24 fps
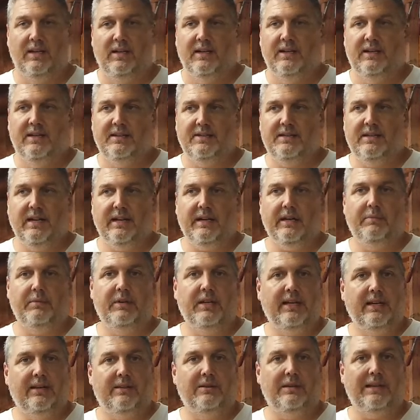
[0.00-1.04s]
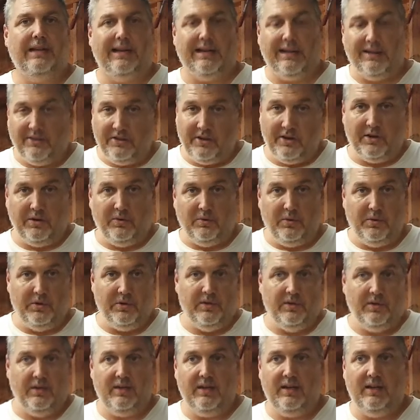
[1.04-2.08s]
it's not coming together like I thought it would
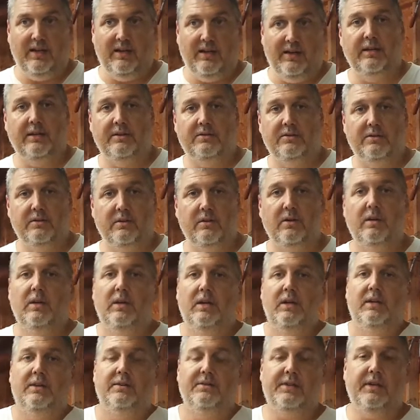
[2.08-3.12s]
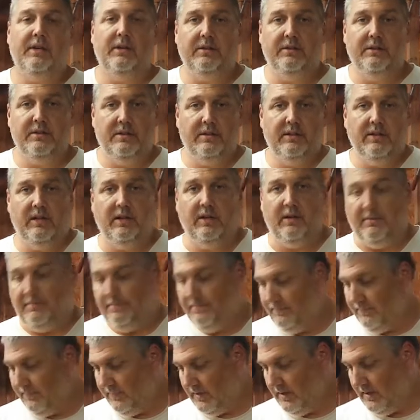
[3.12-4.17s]
in the head. So skeleton to come.
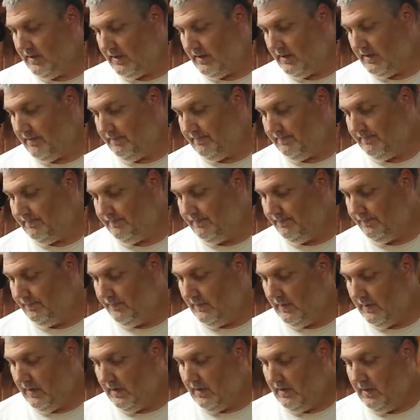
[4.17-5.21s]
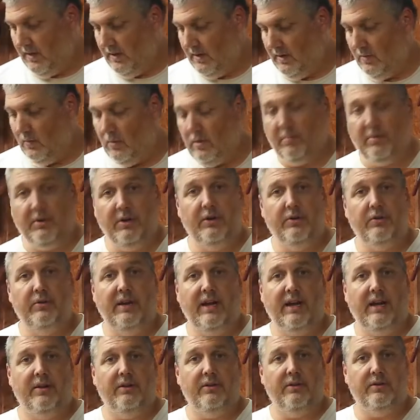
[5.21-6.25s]
Um, what I'm going to do
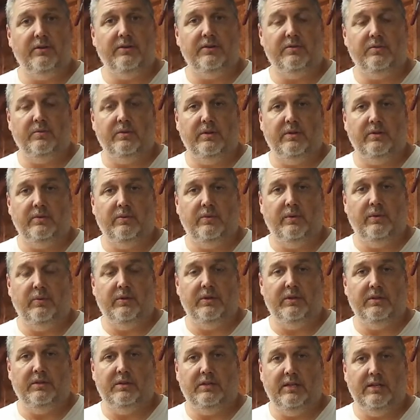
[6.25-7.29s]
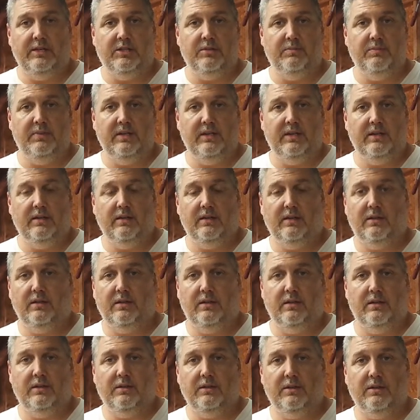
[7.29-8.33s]
now, though, is when I, uh, we went into HEB
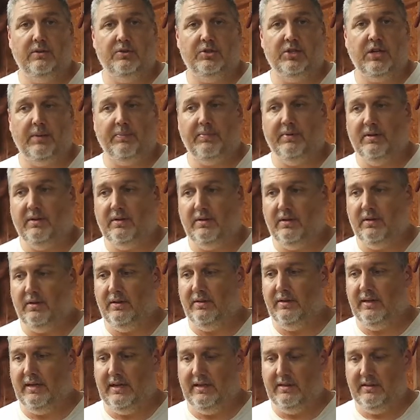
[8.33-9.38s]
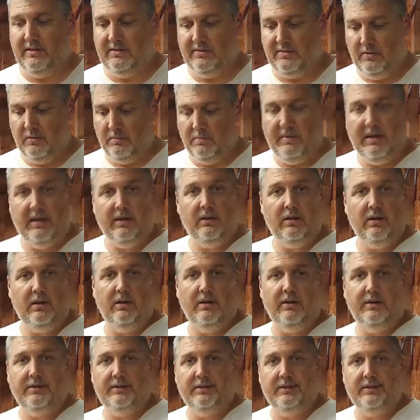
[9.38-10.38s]
uh, to go shopping, uh, they had these little metal art